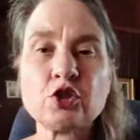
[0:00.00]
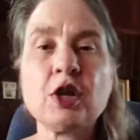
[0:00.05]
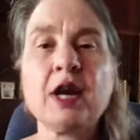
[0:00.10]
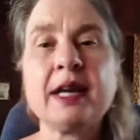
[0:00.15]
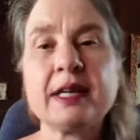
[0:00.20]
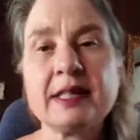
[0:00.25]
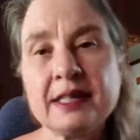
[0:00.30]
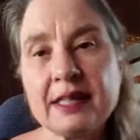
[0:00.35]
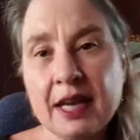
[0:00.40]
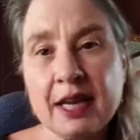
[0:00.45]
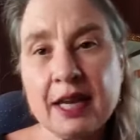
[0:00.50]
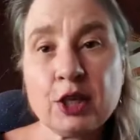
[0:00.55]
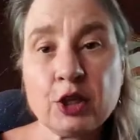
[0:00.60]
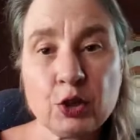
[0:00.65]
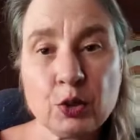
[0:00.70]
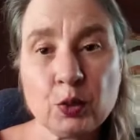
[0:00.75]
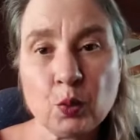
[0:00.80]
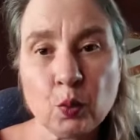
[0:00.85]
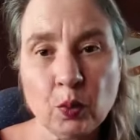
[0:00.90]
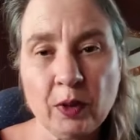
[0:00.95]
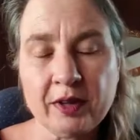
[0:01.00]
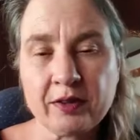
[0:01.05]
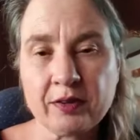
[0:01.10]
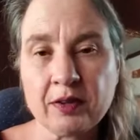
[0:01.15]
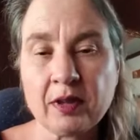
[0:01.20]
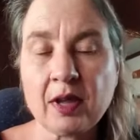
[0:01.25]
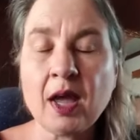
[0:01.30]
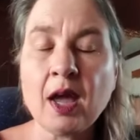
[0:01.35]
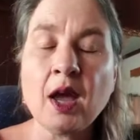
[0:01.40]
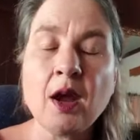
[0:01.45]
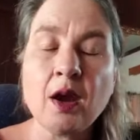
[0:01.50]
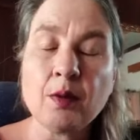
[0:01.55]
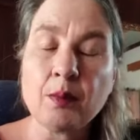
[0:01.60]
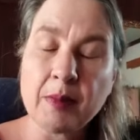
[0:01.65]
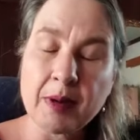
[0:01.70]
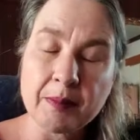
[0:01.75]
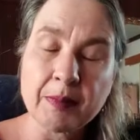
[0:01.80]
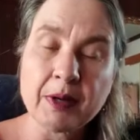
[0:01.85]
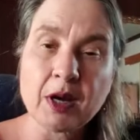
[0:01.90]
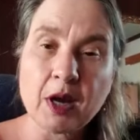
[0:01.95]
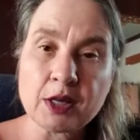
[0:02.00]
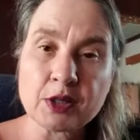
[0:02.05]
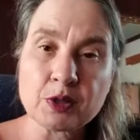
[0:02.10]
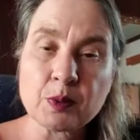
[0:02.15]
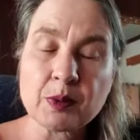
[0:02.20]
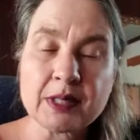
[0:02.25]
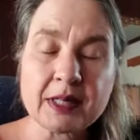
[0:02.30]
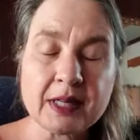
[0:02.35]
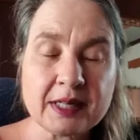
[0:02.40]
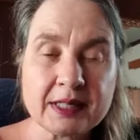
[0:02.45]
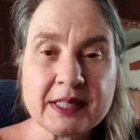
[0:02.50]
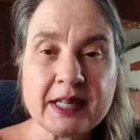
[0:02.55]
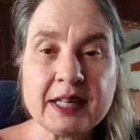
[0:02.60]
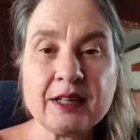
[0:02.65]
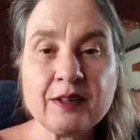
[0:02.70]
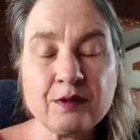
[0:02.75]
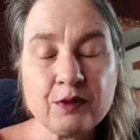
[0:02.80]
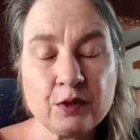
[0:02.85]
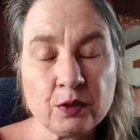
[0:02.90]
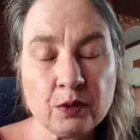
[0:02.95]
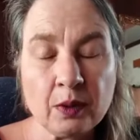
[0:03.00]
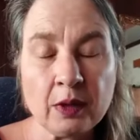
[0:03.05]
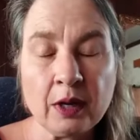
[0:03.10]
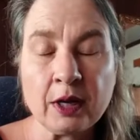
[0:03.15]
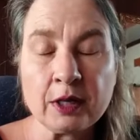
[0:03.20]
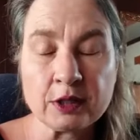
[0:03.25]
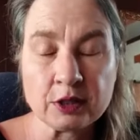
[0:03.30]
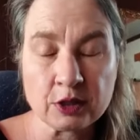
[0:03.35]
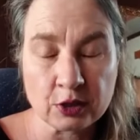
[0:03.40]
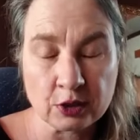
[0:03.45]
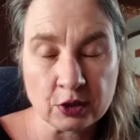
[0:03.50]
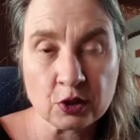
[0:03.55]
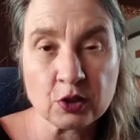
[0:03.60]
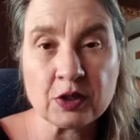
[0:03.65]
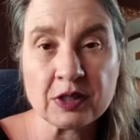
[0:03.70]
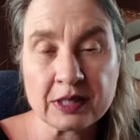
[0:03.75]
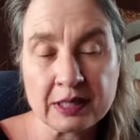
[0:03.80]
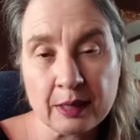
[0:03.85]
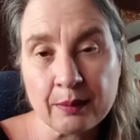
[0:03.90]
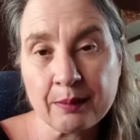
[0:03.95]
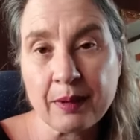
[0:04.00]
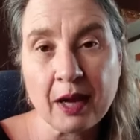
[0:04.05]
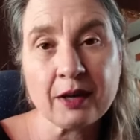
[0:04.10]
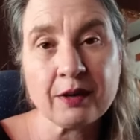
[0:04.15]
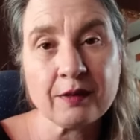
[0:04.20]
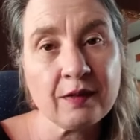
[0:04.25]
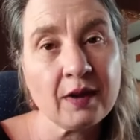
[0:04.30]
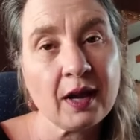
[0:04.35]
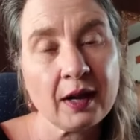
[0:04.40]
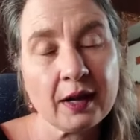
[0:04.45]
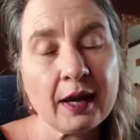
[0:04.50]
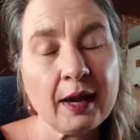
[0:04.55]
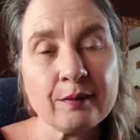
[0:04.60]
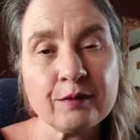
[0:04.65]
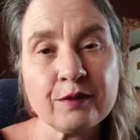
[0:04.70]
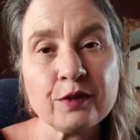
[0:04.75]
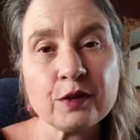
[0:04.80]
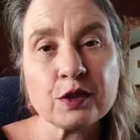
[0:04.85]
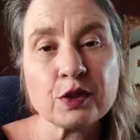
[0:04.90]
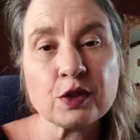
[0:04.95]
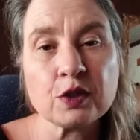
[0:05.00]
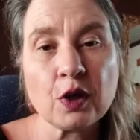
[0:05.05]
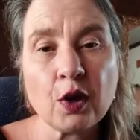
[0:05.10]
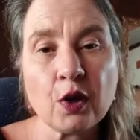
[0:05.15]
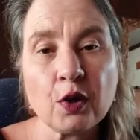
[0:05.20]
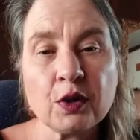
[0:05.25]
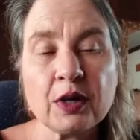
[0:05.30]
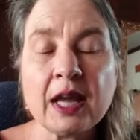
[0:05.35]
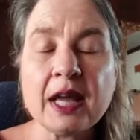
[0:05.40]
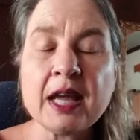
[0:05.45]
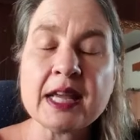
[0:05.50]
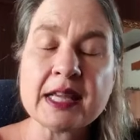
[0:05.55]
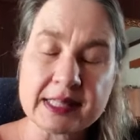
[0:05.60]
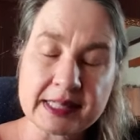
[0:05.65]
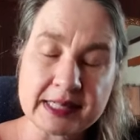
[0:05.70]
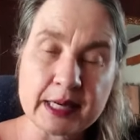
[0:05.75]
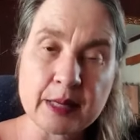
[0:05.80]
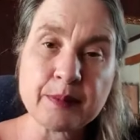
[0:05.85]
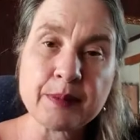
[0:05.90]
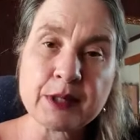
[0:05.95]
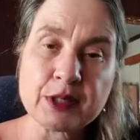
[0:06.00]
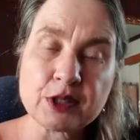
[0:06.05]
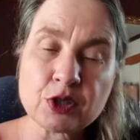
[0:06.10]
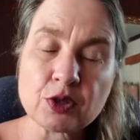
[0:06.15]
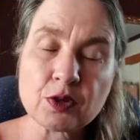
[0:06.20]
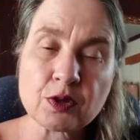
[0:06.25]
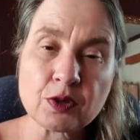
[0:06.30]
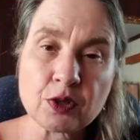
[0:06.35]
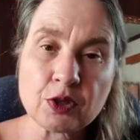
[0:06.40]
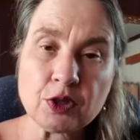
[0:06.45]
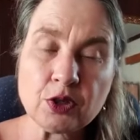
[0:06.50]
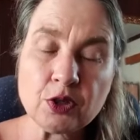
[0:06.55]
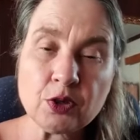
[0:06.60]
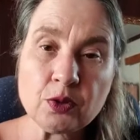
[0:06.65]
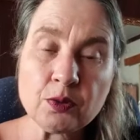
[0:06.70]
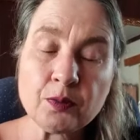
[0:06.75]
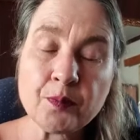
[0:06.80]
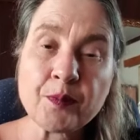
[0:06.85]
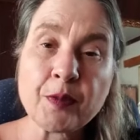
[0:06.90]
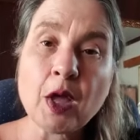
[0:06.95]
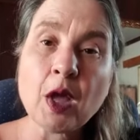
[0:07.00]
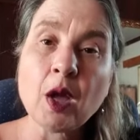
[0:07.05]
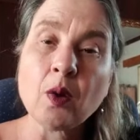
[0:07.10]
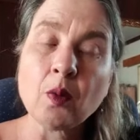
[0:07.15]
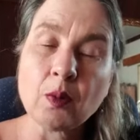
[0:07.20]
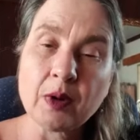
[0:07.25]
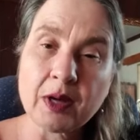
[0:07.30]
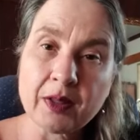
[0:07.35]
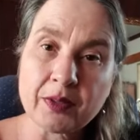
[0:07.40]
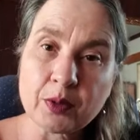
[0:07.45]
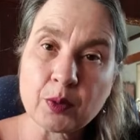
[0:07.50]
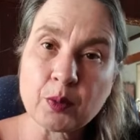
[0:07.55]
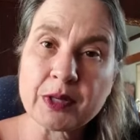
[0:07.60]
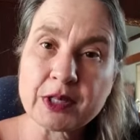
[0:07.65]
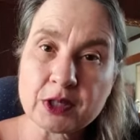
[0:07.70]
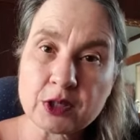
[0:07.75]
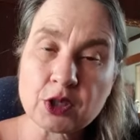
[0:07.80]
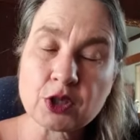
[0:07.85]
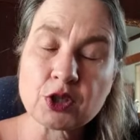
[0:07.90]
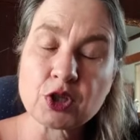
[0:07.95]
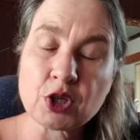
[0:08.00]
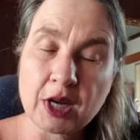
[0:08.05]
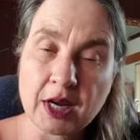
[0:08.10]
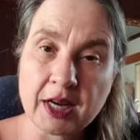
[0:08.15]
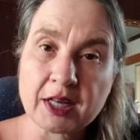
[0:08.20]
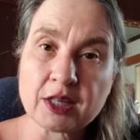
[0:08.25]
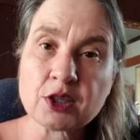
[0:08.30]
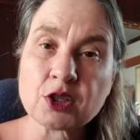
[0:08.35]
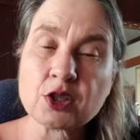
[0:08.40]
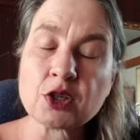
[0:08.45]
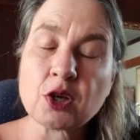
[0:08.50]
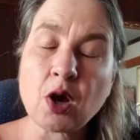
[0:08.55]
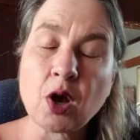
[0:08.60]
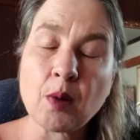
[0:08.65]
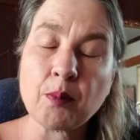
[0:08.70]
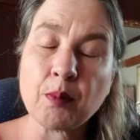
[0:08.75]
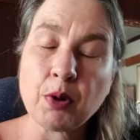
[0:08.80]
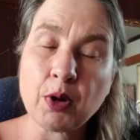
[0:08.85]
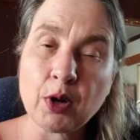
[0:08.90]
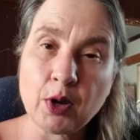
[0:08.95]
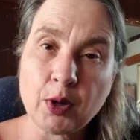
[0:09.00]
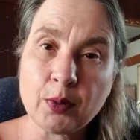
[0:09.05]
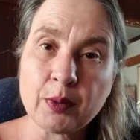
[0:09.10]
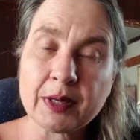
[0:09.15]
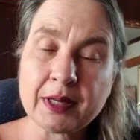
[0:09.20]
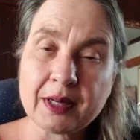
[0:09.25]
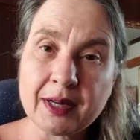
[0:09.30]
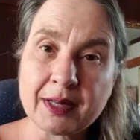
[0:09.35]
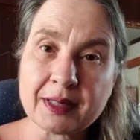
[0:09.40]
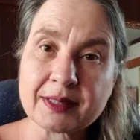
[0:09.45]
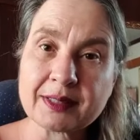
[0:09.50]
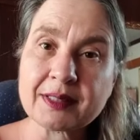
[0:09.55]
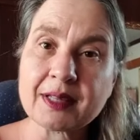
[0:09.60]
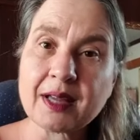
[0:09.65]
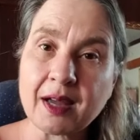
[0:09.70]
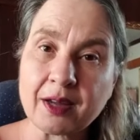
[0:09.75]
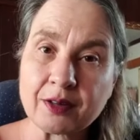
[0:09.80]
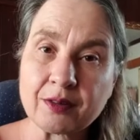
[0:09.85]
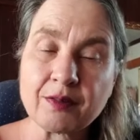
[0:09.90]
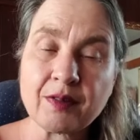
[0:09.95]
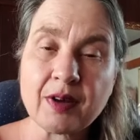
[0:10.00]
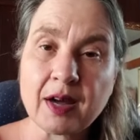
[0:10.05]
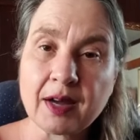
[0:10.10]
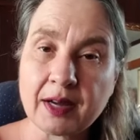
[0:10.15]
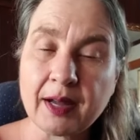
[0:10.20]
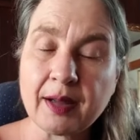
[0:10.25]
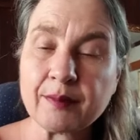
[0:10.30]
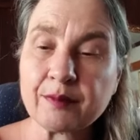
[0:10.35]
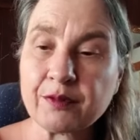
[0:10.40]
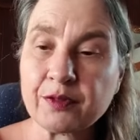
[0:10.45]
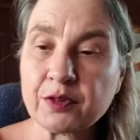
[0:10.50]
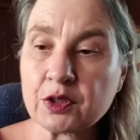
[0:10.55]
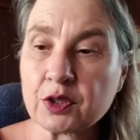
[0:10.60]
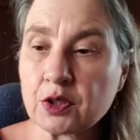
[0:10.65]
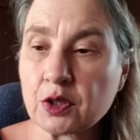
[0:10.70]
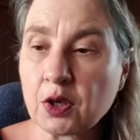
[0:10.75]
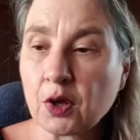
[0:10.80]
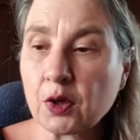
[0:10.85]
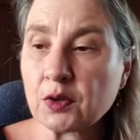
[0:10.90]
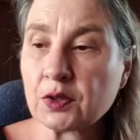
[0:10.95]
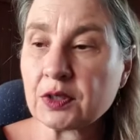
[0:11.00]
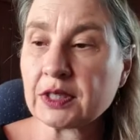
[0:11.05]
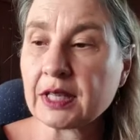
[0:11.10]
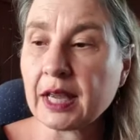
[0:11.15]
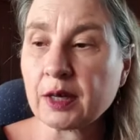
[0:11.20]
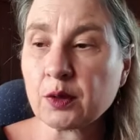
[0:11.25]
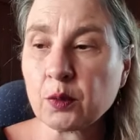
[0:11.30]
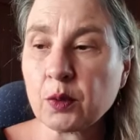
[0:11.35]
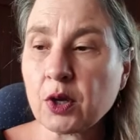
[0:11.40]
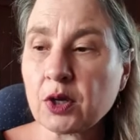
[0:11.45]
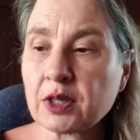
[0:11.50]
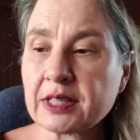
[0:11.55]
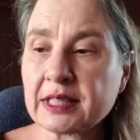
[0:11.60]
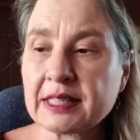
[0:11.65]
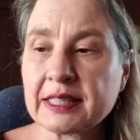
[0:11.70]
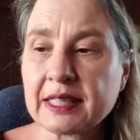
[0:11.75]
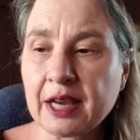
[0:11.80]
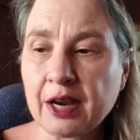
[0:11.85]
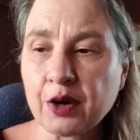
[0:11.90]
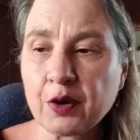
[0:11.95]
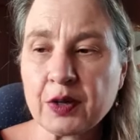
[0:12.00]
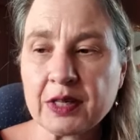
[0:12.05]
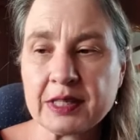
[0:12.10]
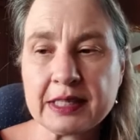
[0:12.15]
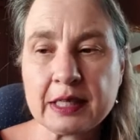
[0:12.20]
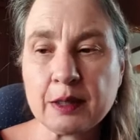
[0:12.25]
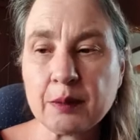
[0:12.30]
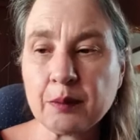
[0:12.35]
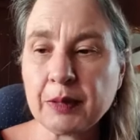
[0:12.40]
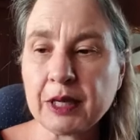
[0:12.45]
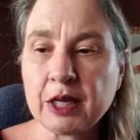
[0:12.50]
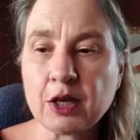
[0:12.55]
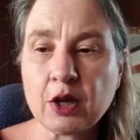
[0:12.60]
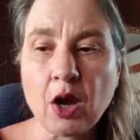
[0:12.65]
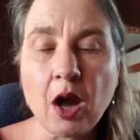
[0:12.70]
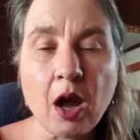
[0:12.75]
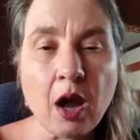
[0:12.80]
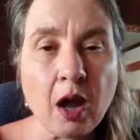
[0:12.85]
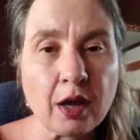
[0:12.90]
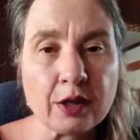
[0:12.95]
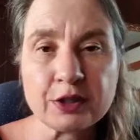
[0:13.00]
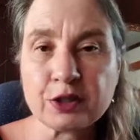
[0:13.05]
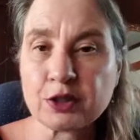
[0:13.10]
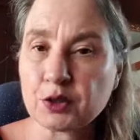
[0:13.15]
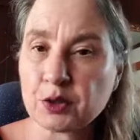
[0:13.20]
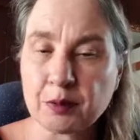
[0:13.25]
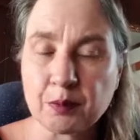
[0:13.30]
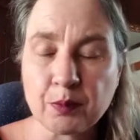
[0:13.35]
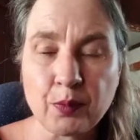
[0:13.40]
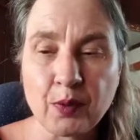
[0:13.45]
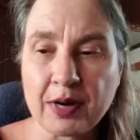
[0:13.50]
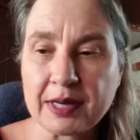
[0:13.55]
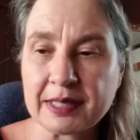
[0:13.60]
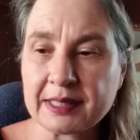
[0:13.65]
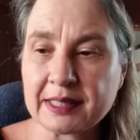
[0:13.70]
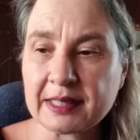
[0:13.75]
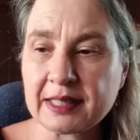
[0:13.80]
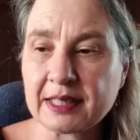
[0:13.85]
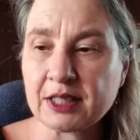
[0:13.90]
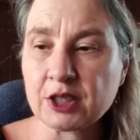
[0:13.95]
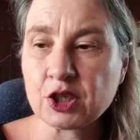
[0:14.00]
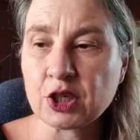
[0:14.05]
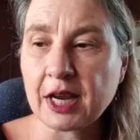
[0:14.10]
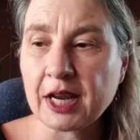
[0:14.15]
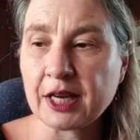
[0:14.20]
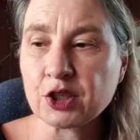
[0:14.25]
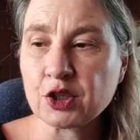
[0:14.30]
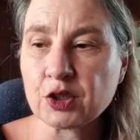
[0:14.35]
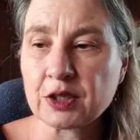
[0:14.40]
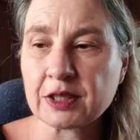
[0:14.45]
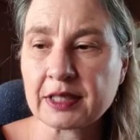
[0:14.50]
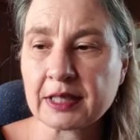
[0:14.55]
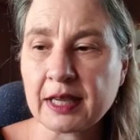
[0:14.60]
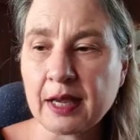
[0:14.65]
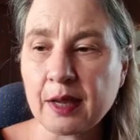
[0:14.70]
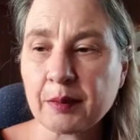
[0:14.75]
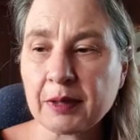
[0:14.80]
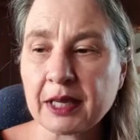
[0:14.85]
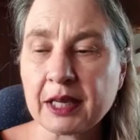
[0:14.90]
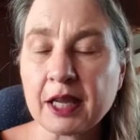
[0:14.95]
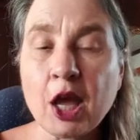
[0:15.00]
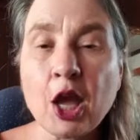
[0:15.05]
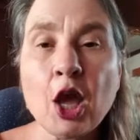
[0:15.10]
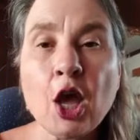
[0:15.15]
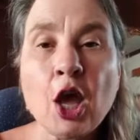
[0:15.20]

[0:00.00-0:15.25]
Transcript: try and take you with. Remember last week I said it's to step out of our comfort zone, step into the new. Well, the winds of change are blowing us out of our comfort zones, and we are seriously being asked to embrace the changes coming.